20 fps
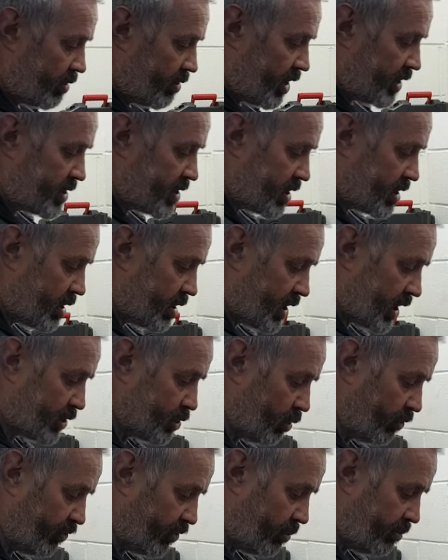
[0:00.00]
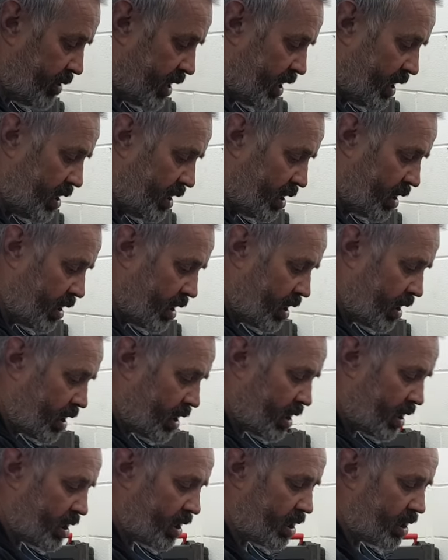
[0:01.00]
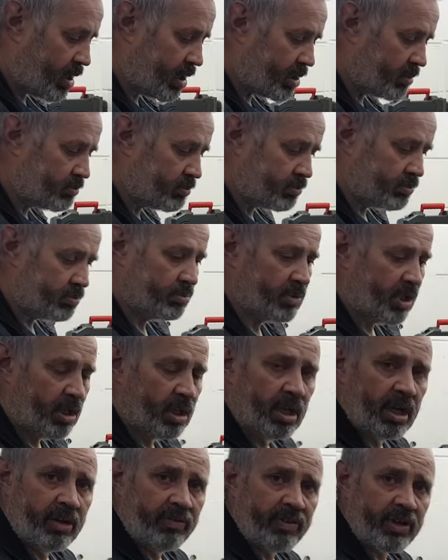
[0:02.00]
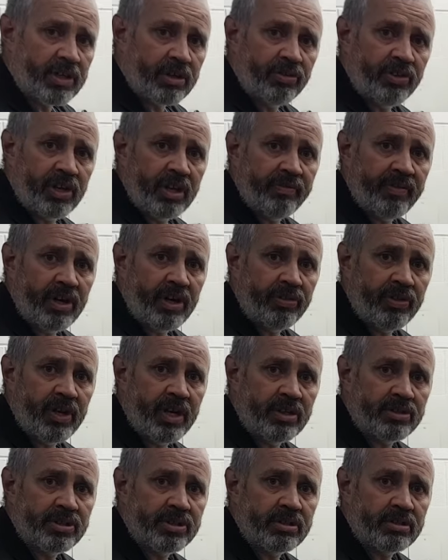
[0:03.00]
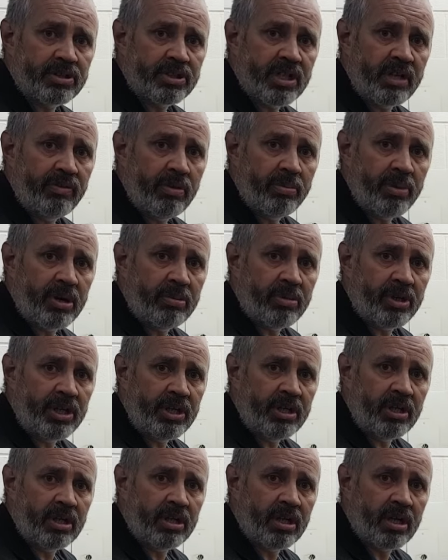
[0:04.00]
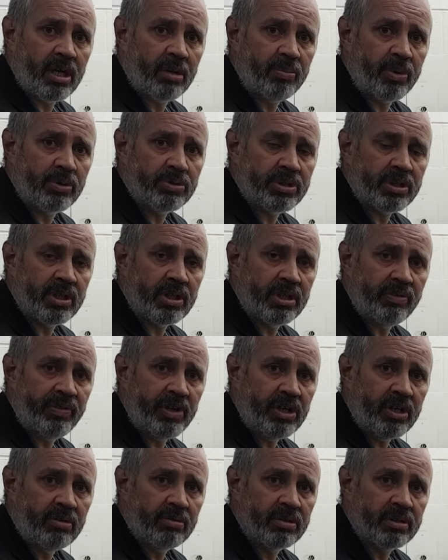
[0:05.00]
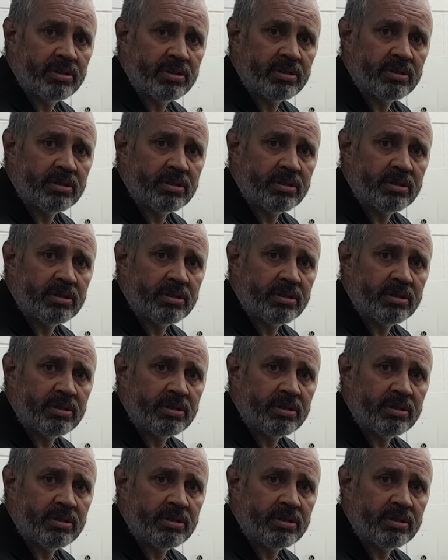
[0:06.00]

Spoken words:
Right, that's all from me. If I can think of anything else that will save you a bit of money, I'll post another video.